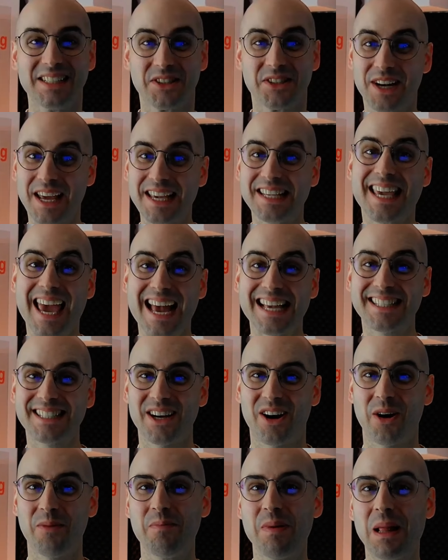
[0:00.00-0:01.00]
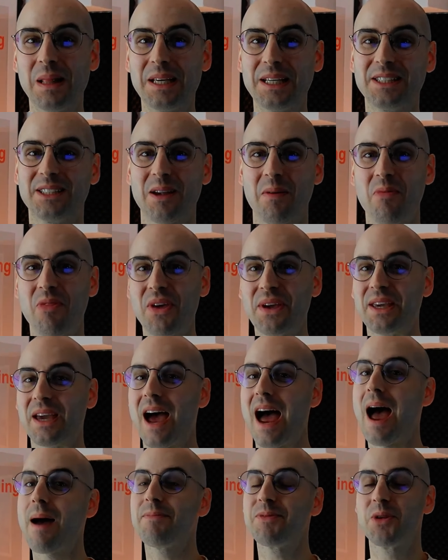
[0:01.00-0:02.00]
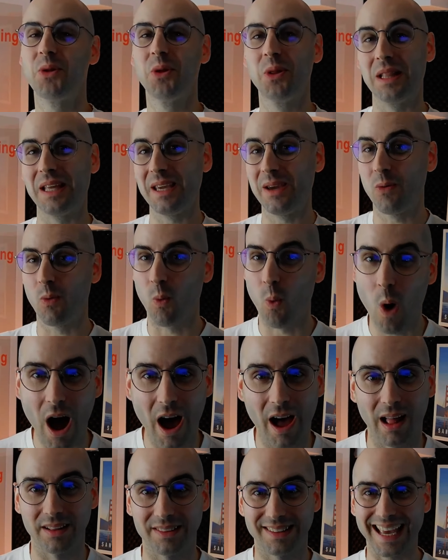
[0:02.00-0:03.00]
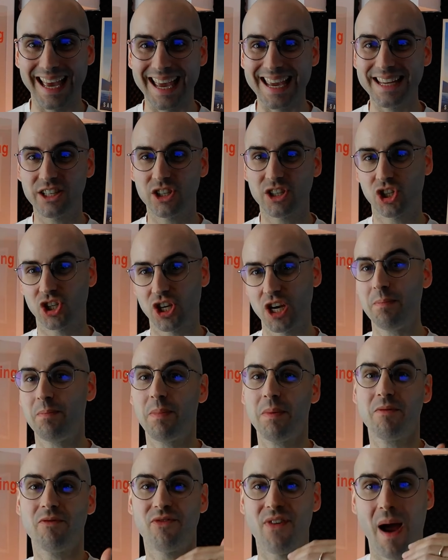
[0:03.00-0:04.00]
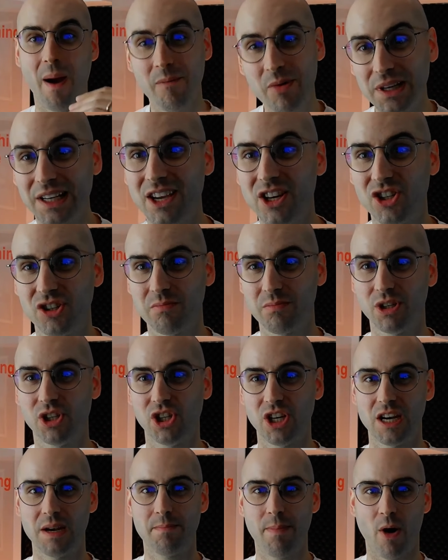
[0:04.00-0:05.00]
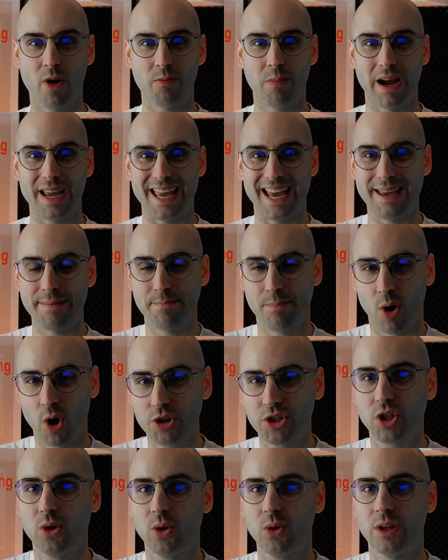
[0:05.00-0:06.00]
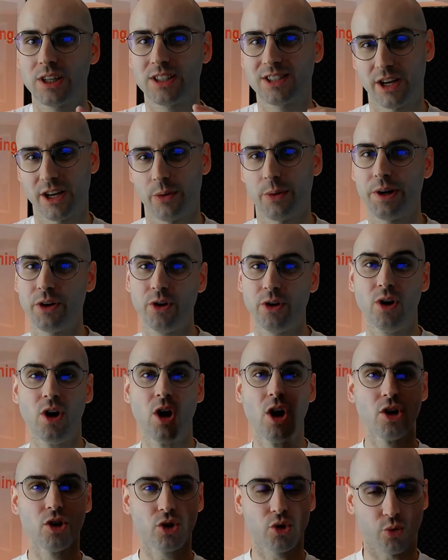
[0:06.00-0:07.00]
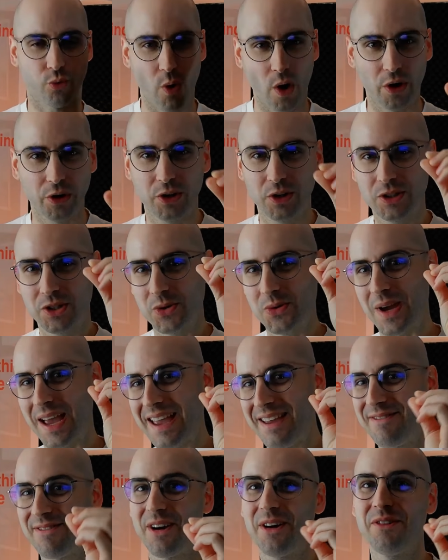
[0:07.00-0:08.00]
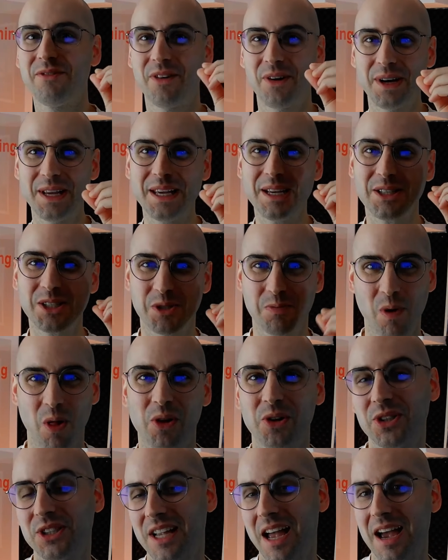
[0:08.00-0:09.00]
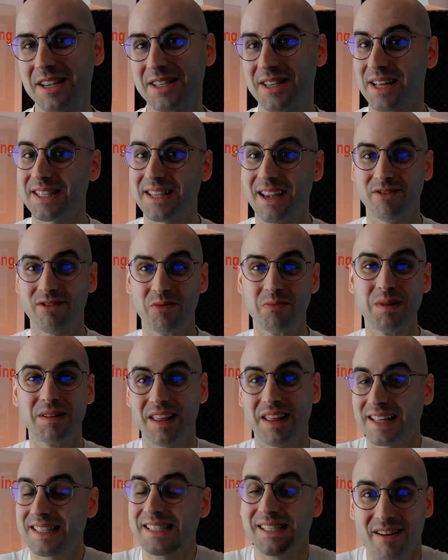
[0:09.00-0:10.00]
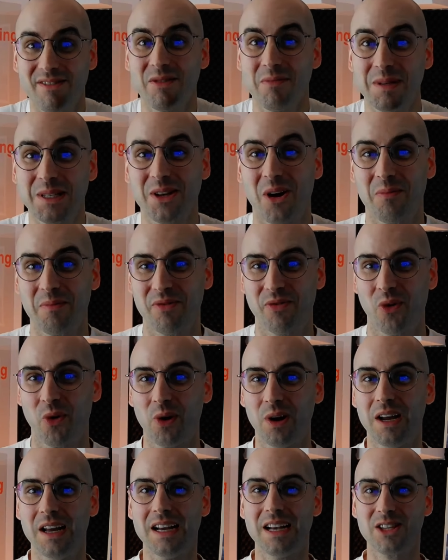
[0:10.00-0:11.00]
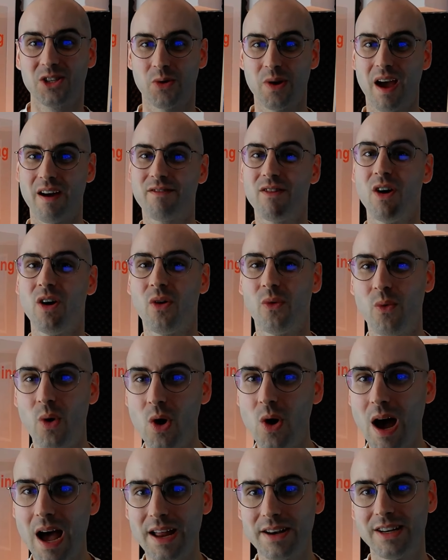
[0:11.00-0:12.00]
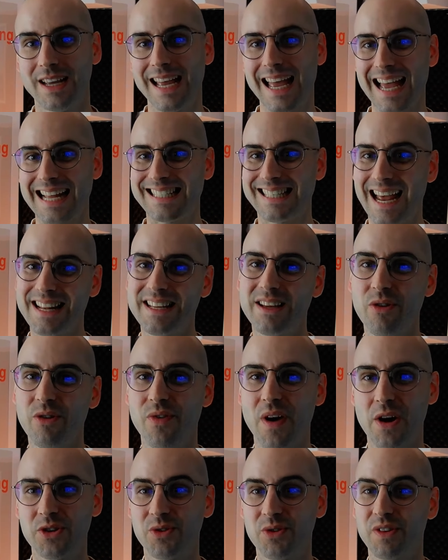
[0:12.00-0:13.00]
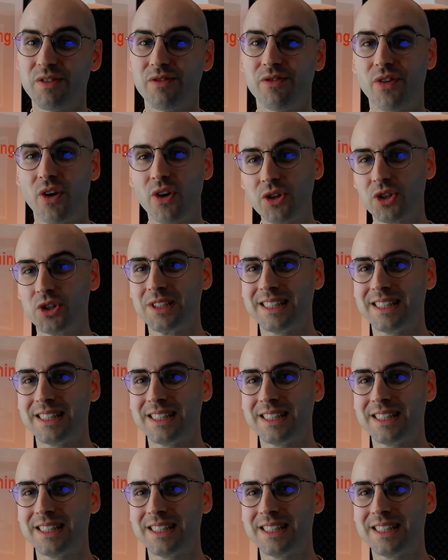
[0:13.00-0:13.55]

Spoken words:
Today's guests are building something absolutely wild, a cheap fabrication machine powered by a particle accelerator shrunk to a very, very smaller size that's never been done before. So we have Rohan and Daniel, the founders of Inversion